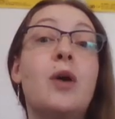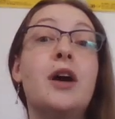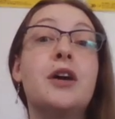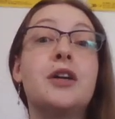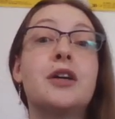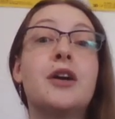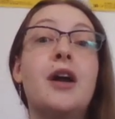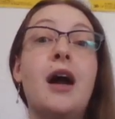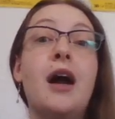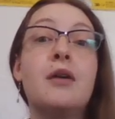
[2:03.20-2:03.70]
while
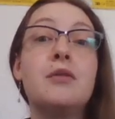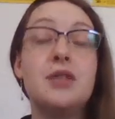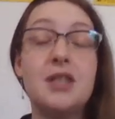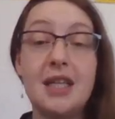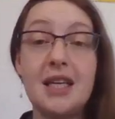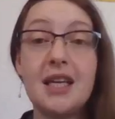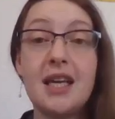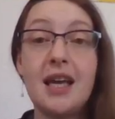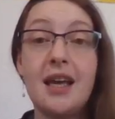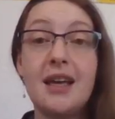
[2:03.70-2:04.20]
you're out
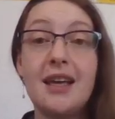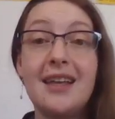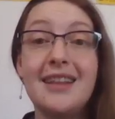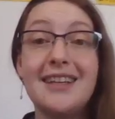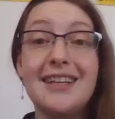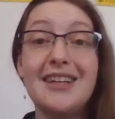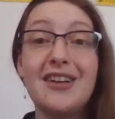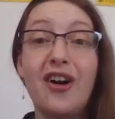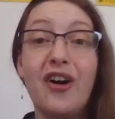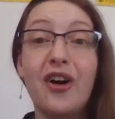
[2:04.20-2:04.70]
digging in
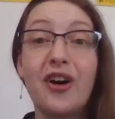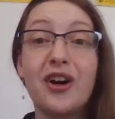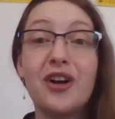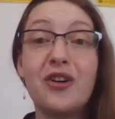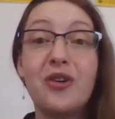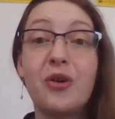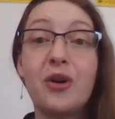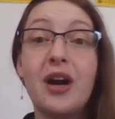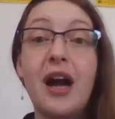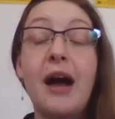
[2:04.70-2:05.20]
the yard
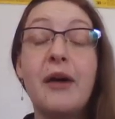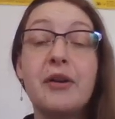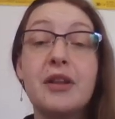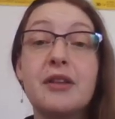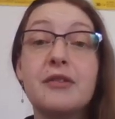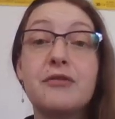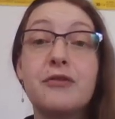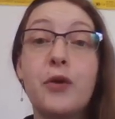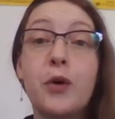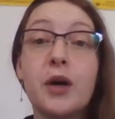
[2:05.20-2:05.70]
or out in
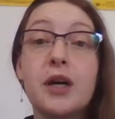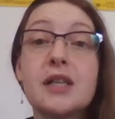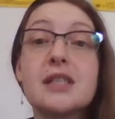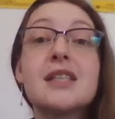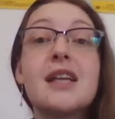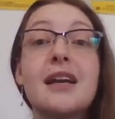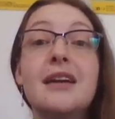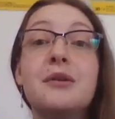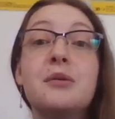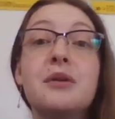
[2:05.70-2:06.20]
the
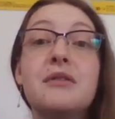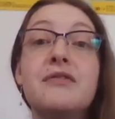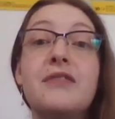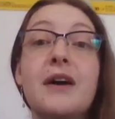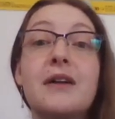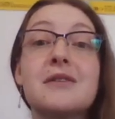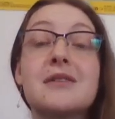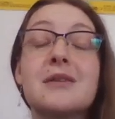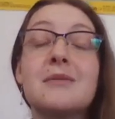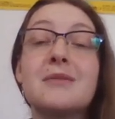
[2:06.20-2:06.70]
forest, I know we
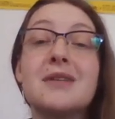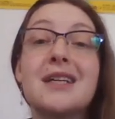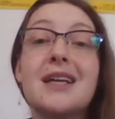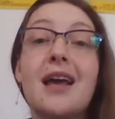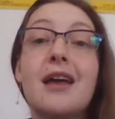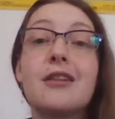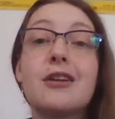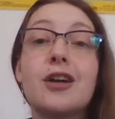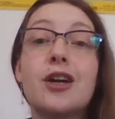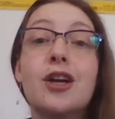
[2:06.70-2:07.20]
found some
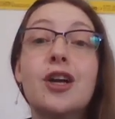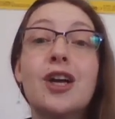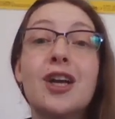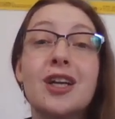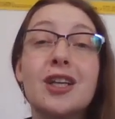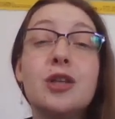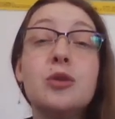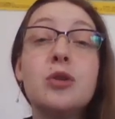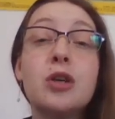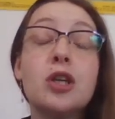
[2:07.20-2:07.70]
together,
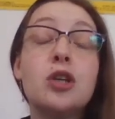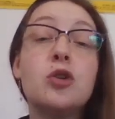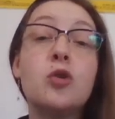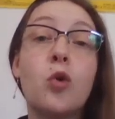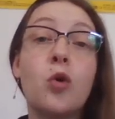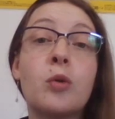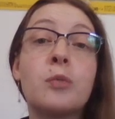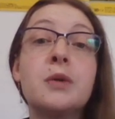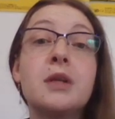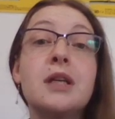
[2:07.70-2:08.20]
you can
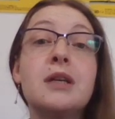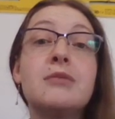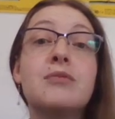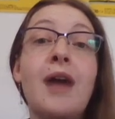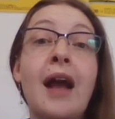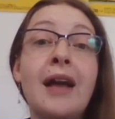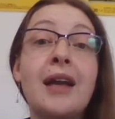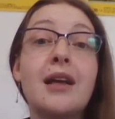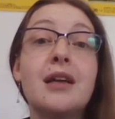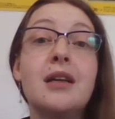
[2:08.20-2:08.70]
normally
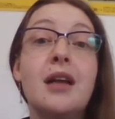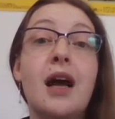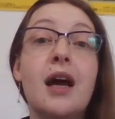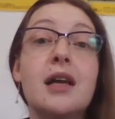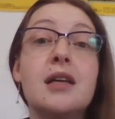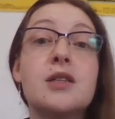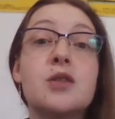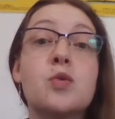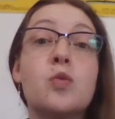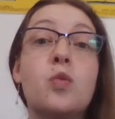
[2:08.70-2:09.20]

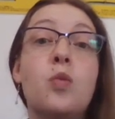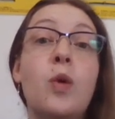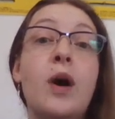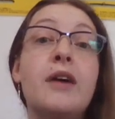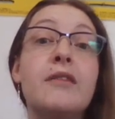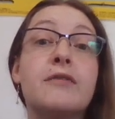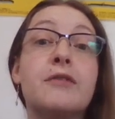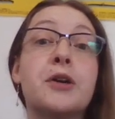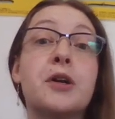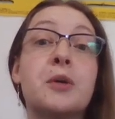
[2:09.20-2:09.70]
recognize
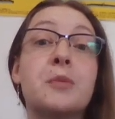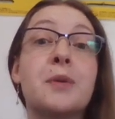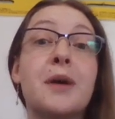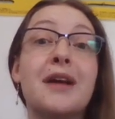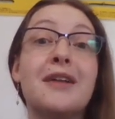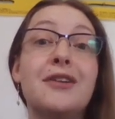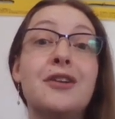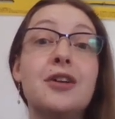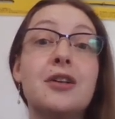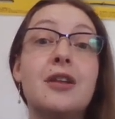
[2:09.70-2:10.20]
what
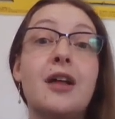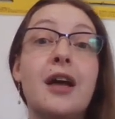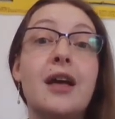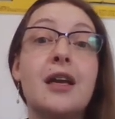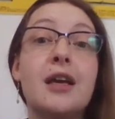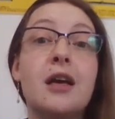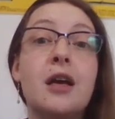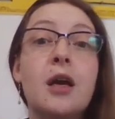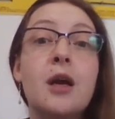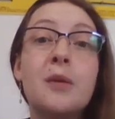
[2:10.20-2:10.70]
vertebrae look
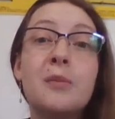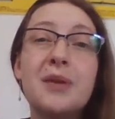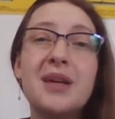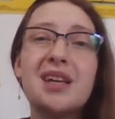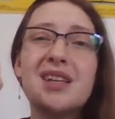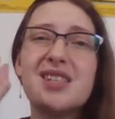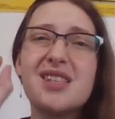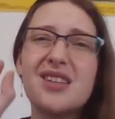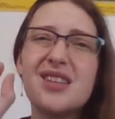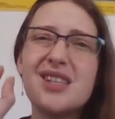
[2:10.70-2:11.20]
like
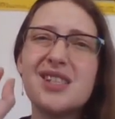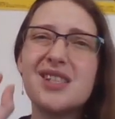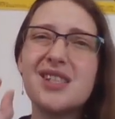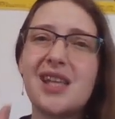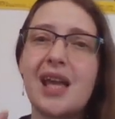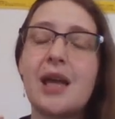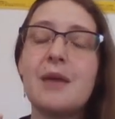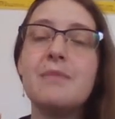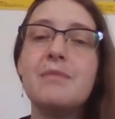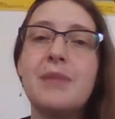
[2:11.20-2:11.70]
because they're the
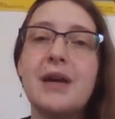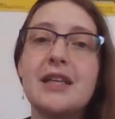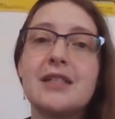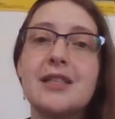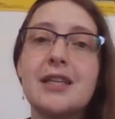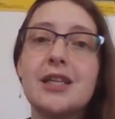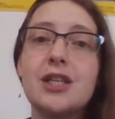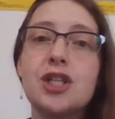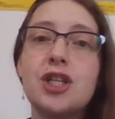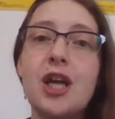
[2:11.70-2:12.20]
same
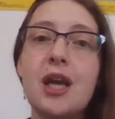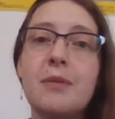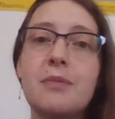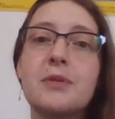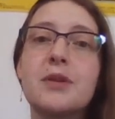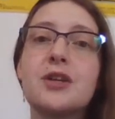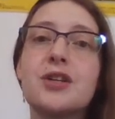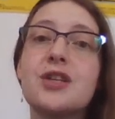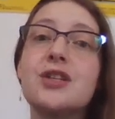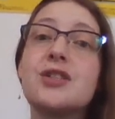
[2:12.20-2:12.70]
basic shape.
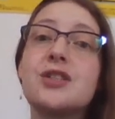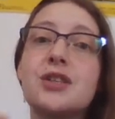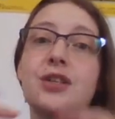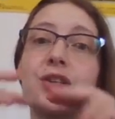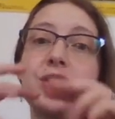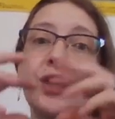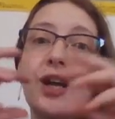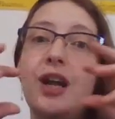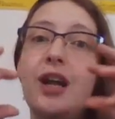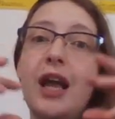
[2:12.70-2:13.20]
They're these
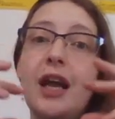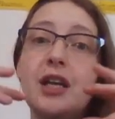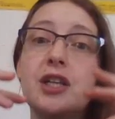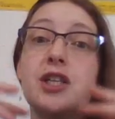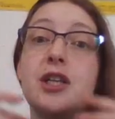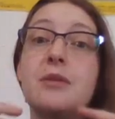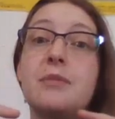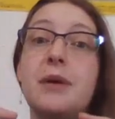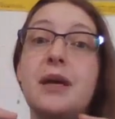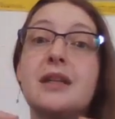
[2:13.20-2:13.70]
little
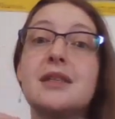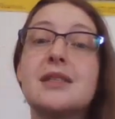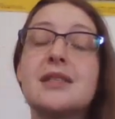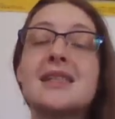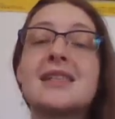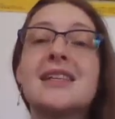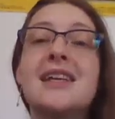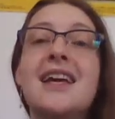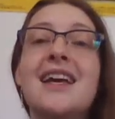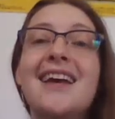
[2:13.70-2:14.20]
connection
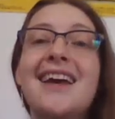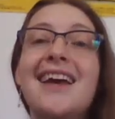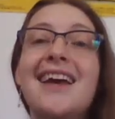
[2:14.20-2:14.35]
bits.